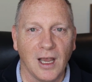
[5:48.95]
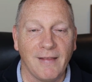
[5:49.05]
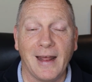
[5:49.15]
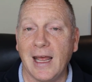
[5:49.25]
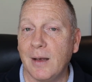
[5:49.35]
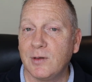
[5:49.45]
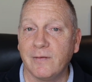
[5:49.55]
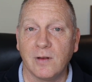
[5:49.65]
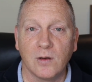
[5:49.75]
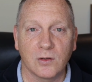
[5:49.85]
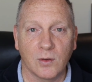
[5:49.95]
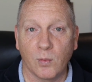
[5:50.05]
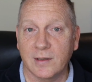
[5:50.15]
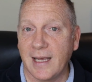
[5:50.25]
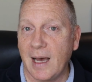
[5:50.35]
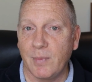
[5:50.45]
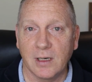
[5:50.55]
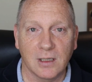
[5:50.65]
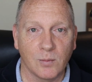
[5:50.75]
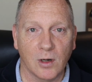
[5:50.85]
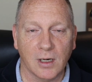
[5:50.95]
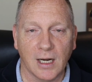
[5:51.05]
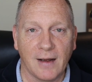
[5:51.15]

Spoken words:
And that ebbs and flows with what's happening in the market.